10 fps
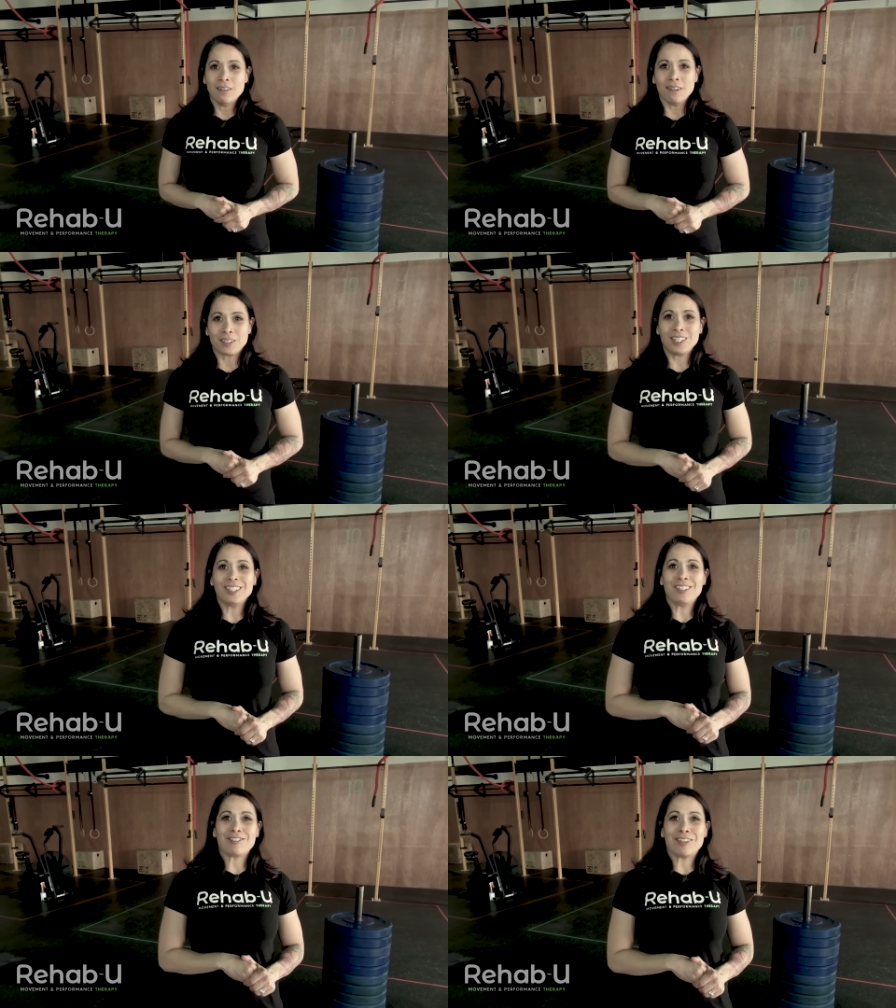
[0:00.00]

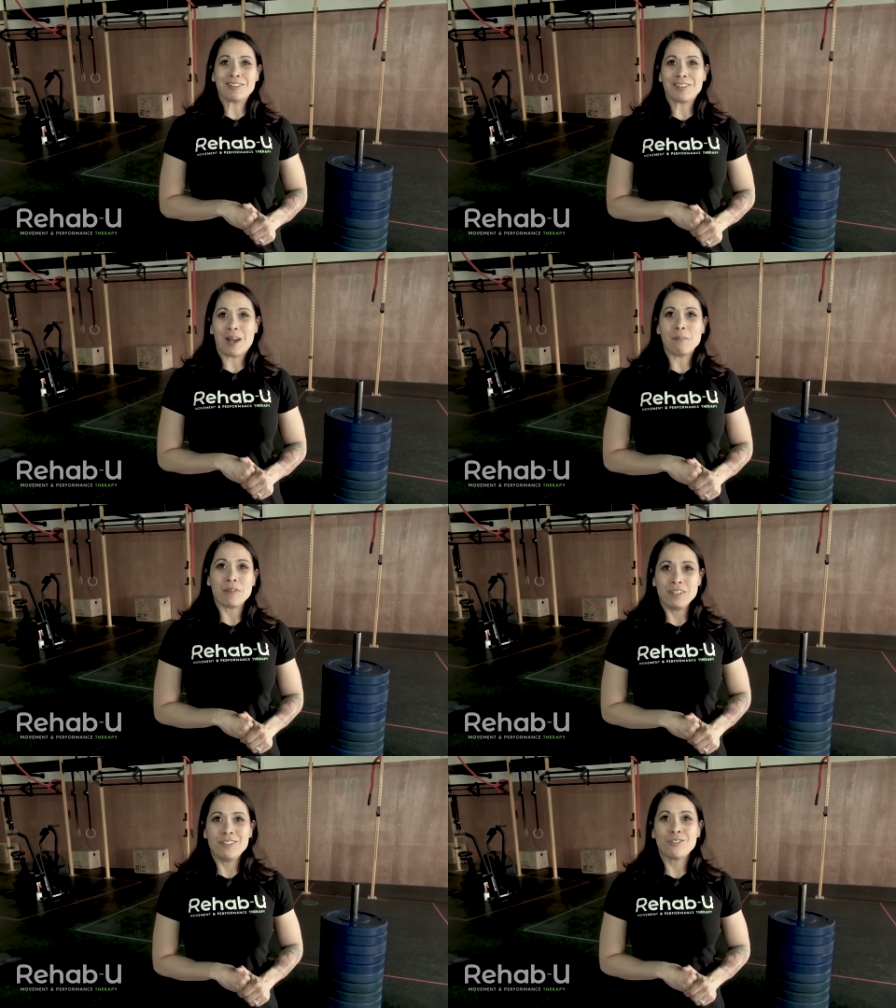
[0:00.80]
Achilles
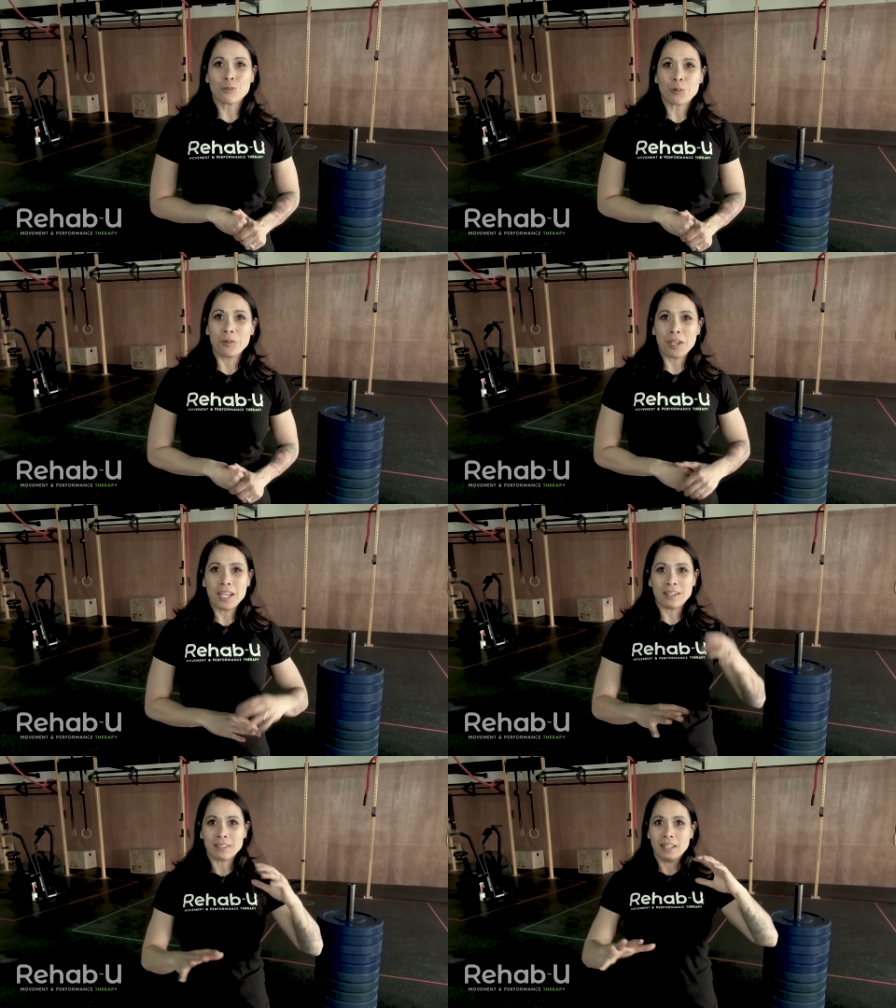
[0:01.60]
tendinopathy
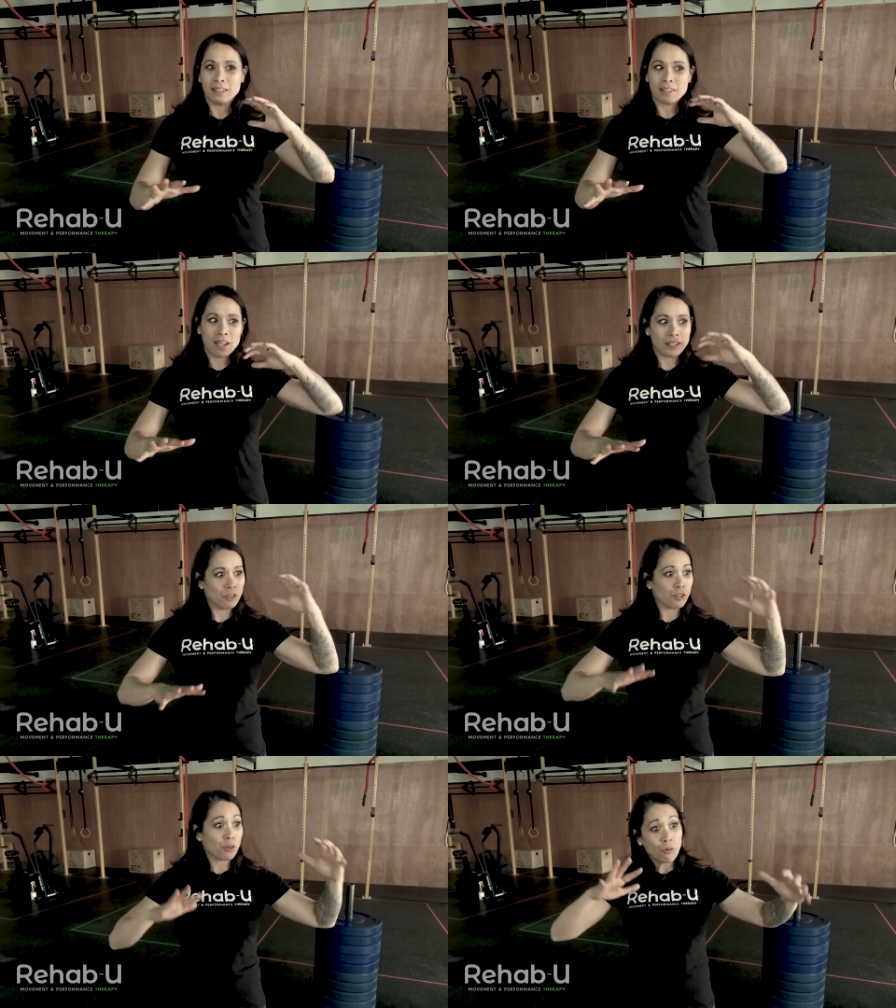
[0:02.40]
story and kind of
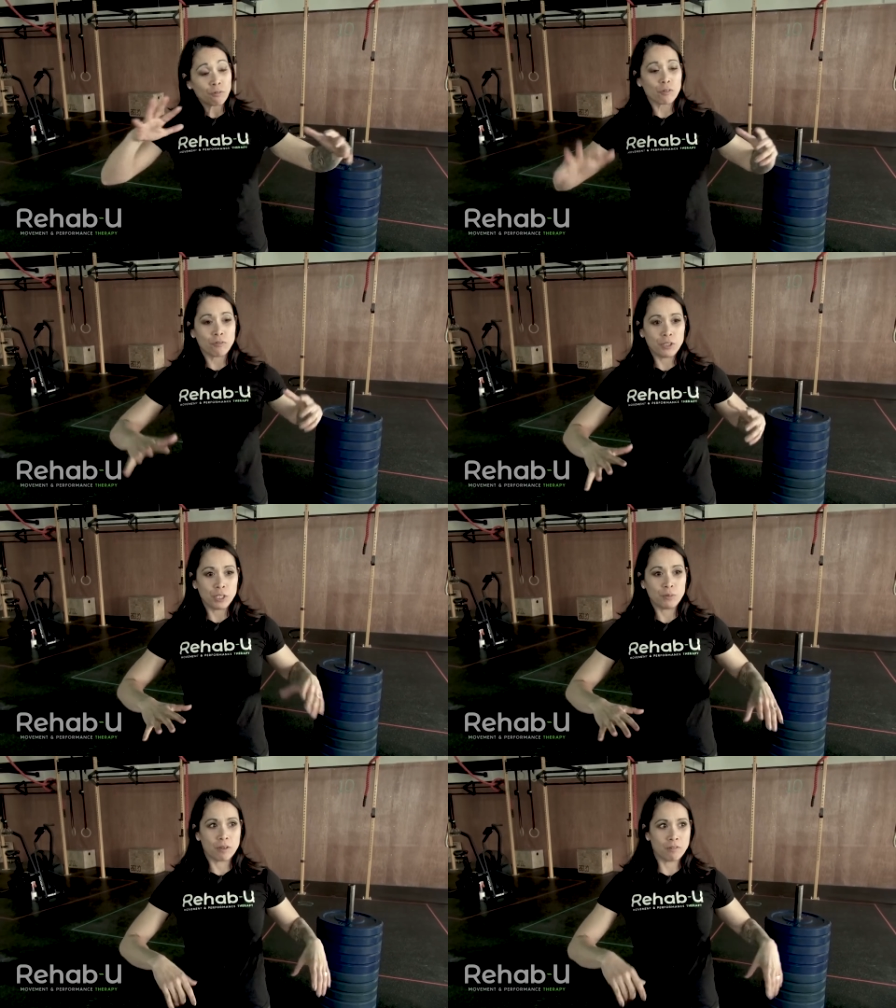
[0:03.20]
an
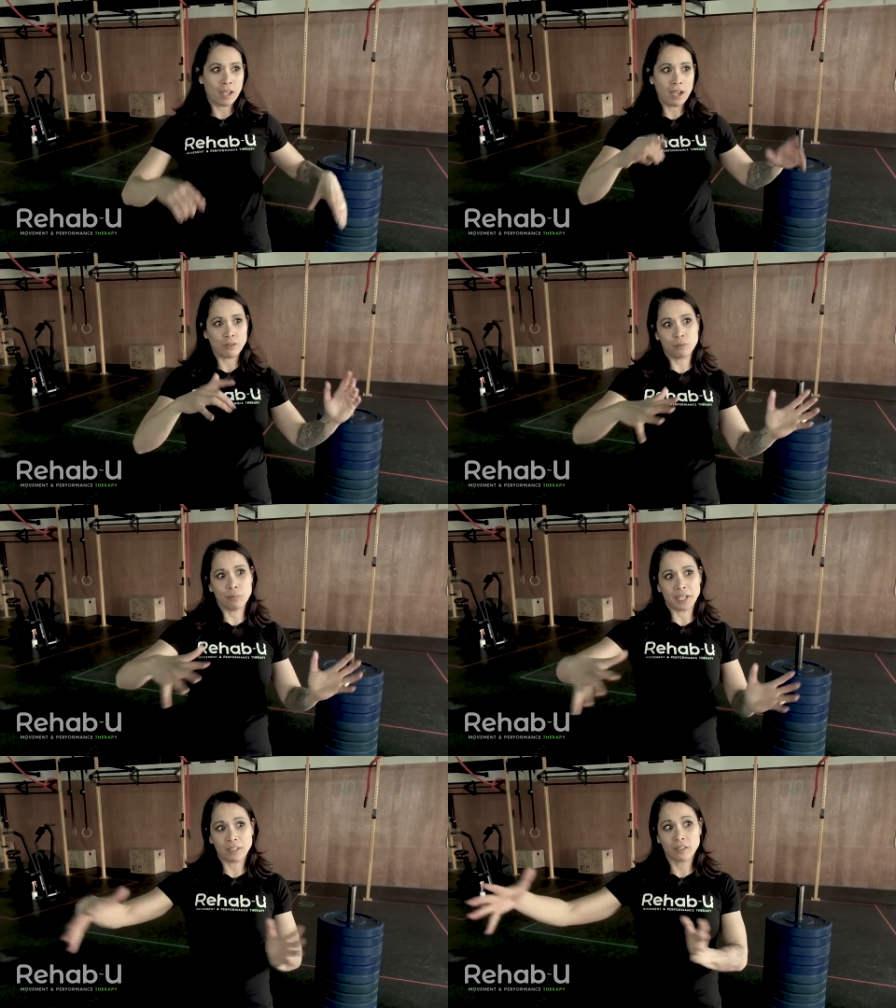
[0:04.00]
overview of how you
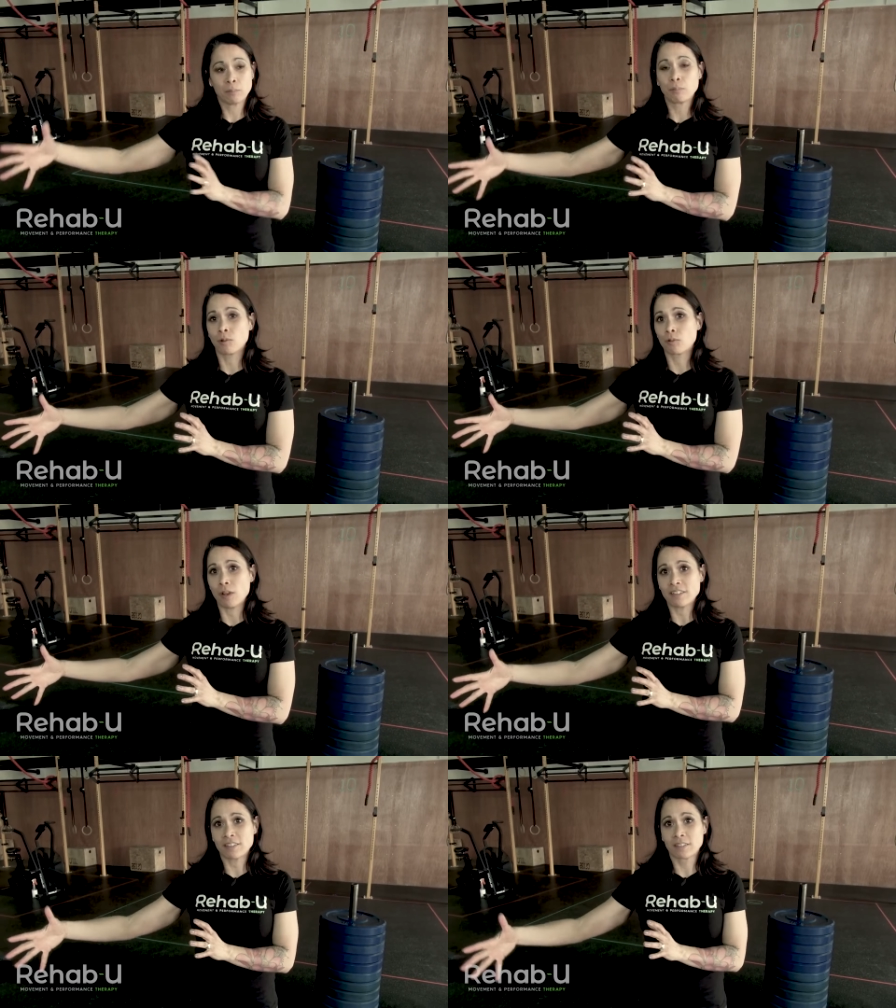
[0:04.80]
might
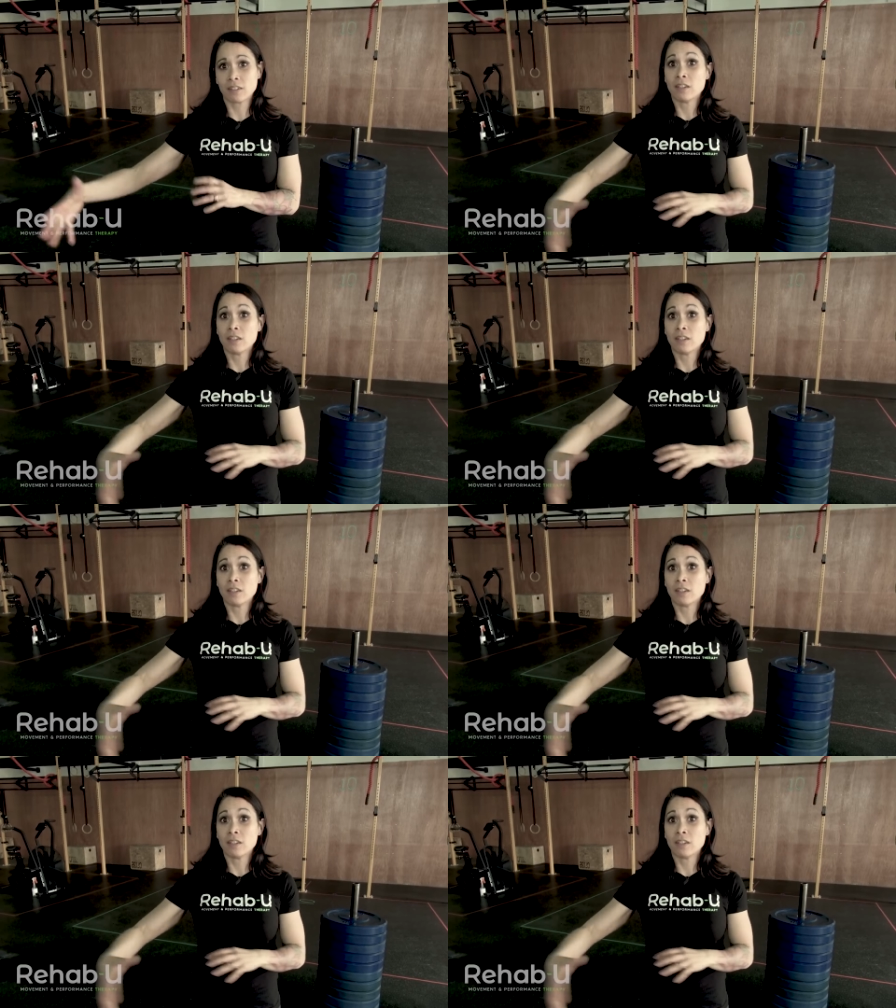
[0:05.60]
progress